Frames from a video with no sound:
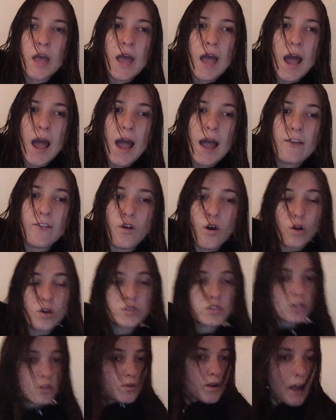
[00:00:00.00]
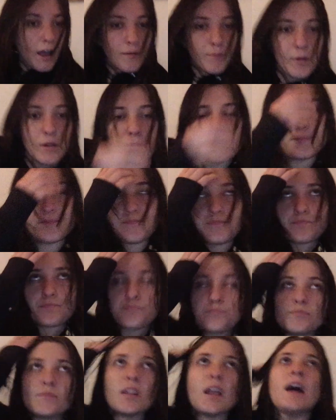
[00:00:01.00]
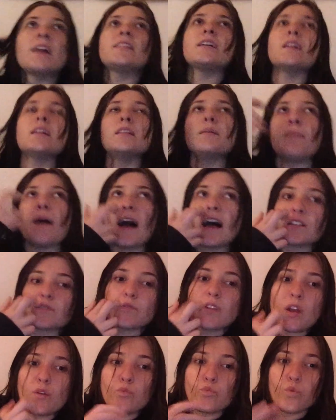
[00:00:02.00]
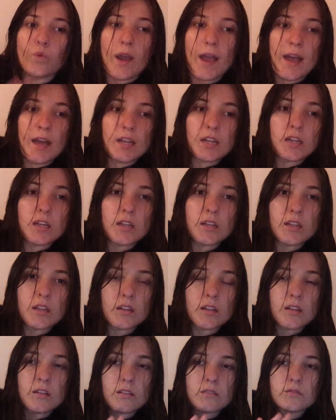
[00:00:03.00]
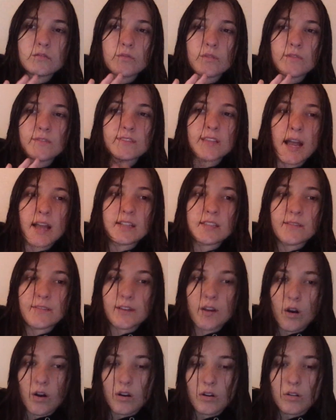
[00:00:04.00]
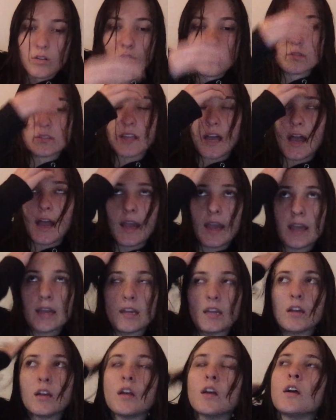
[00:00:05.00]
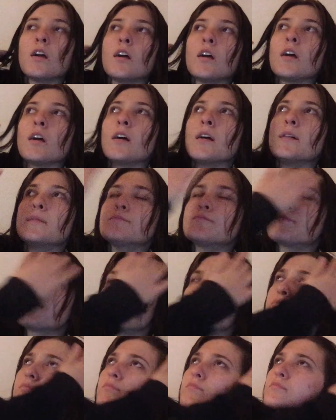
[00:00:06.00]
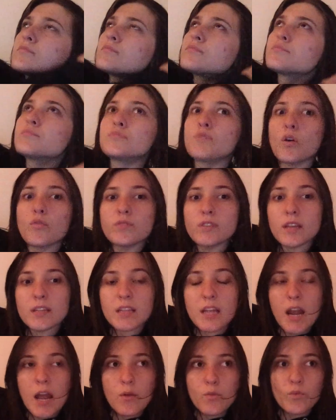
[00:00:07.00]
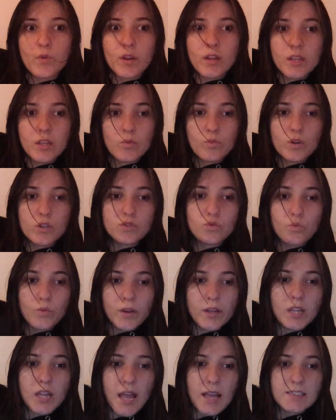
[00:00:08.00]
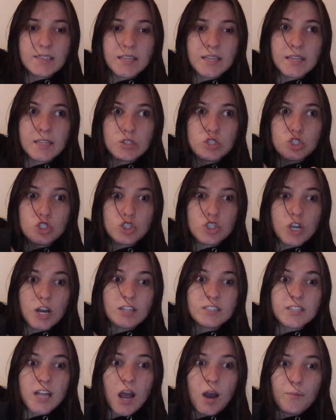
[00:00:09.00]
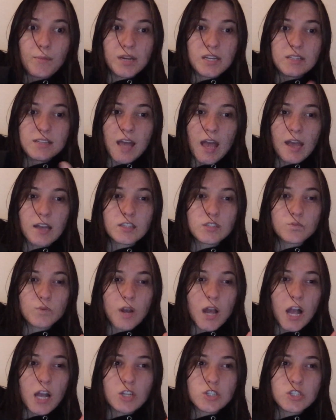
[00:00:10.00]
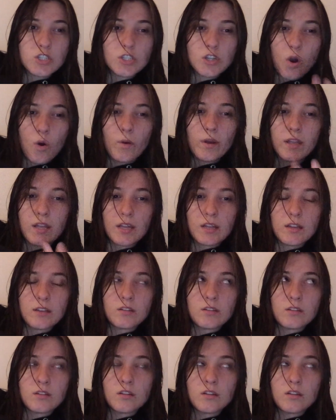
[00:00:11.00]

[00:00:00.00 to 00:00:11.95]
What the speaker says: I think in the past when I read sort of scientific articles, I don't think that I really was realizing just how many texts were actually going in